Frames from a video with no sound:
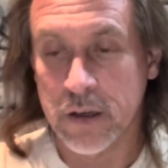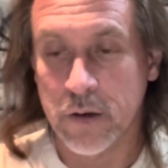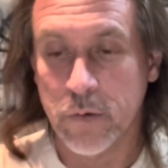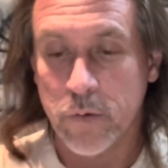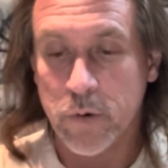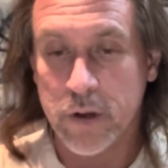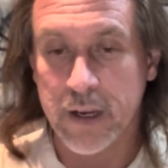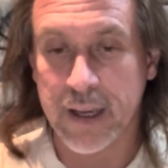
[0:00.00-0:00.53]

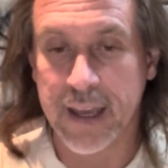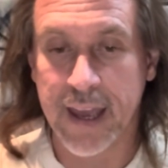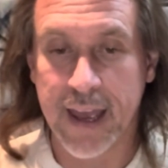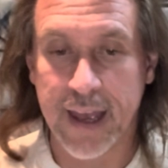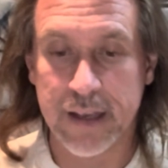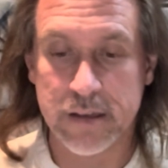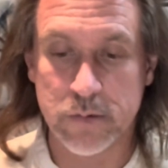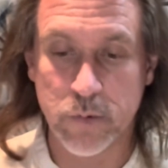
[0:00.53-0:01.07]
What a
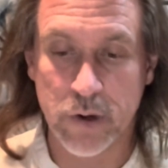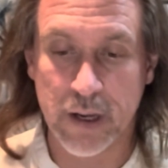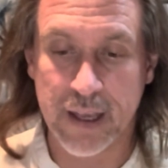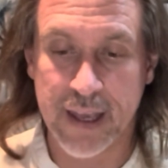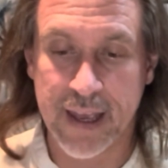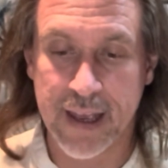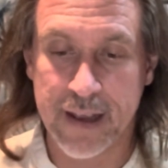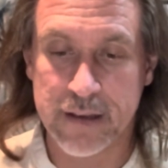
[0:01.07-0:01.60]
cast, what a
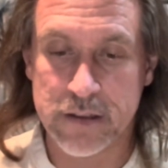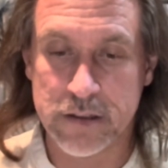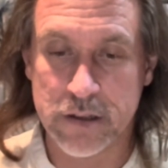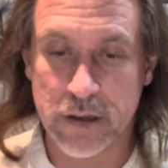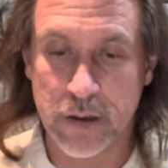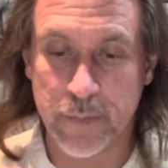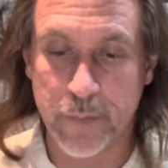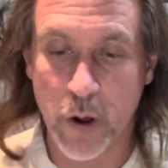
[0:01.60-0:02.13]
cast.
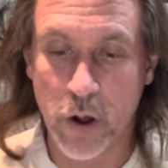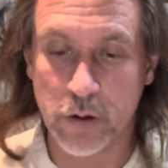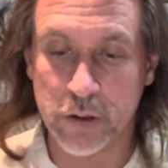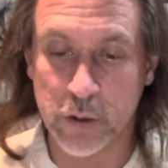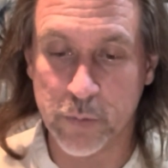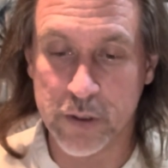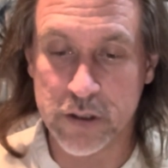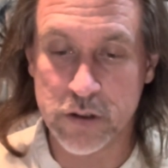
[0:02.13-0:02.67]
Paul
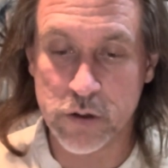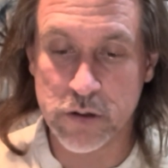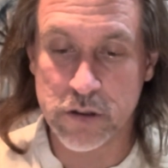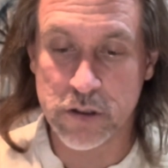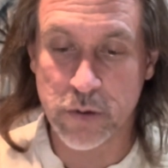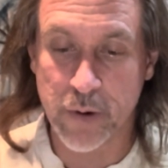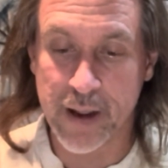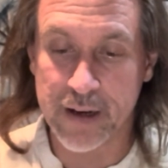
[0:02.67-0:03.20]
Newman, Susan
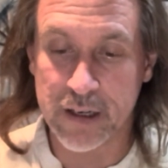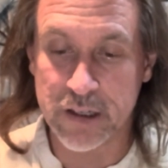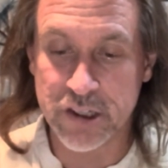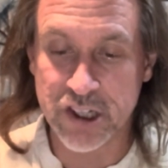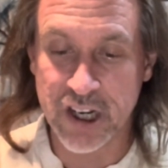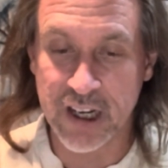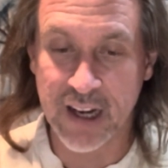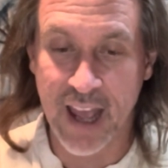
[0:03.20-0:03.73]
Sarandon,
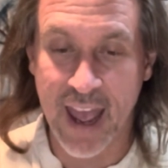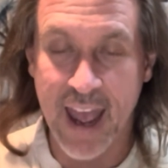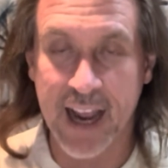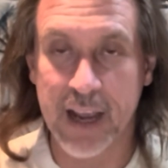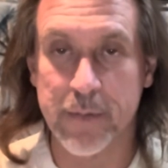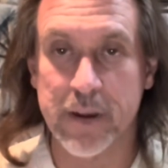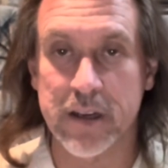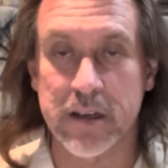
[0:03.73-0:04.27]
Gene
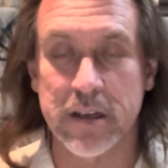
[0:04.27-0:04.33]
Hackman.